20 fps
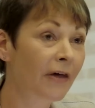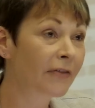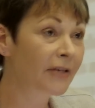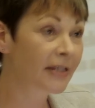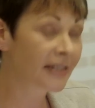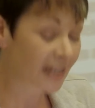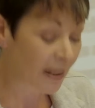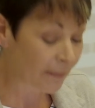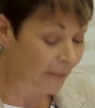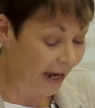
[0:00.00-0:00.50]

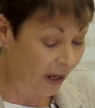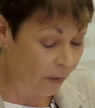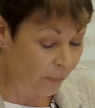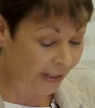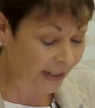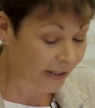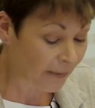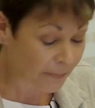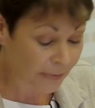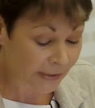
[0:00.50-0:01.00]
others, somehow we
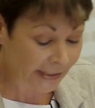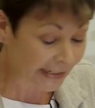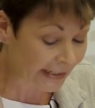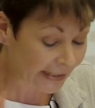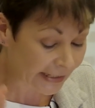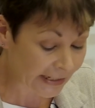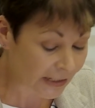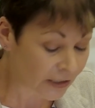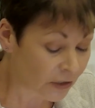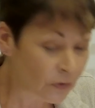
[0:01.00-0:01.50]

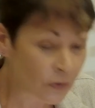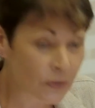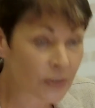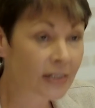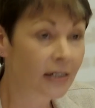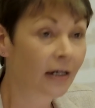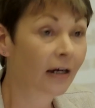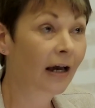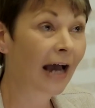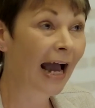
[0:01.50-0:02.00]
completely
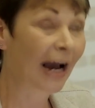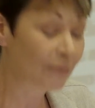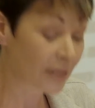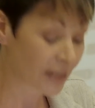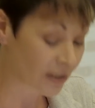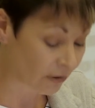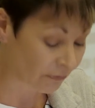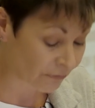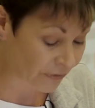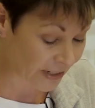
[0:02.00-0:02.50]
lose our
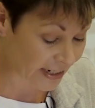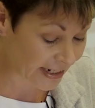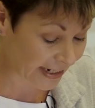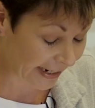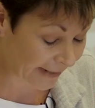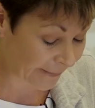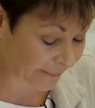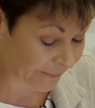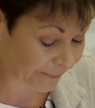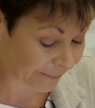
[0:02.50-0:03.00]

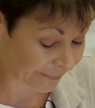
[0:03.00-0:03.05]
sovereignty.